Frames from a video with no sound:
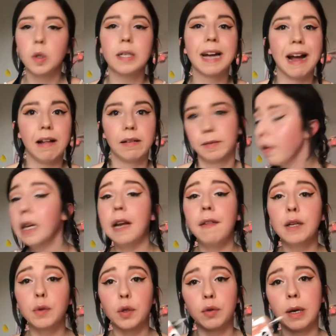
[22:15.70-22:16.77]
gal. And
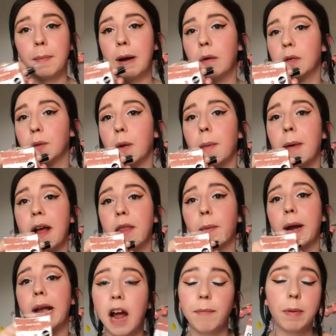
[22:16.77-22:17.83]
this was £3 as well, by the
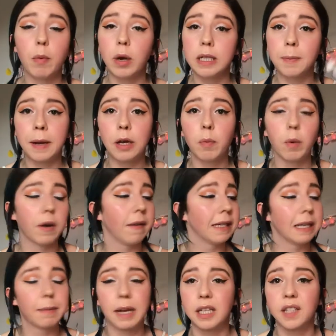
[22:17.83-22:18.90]
way. I've been wanting to pick up one of these
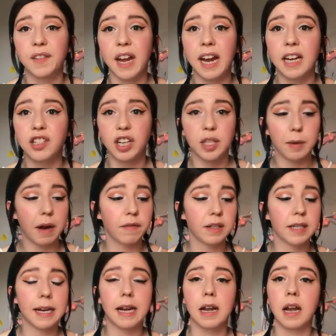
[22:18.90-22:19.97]
lip kits for ages after
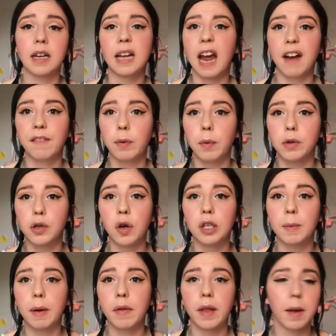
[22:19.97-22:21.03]
seeing like everyone talk
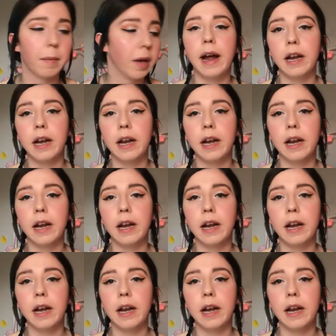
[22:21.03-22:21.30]
about them.